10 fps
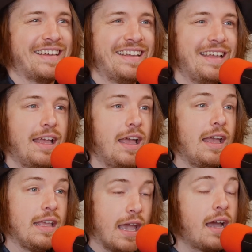Like.
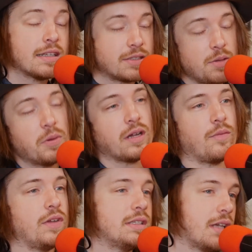Yeah, it's super
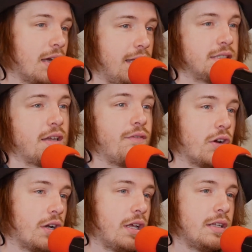comfy. It's
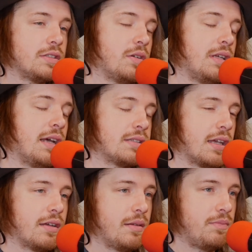converted, and so it has
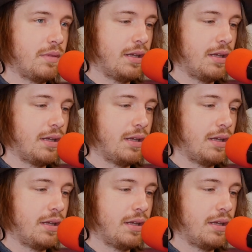like a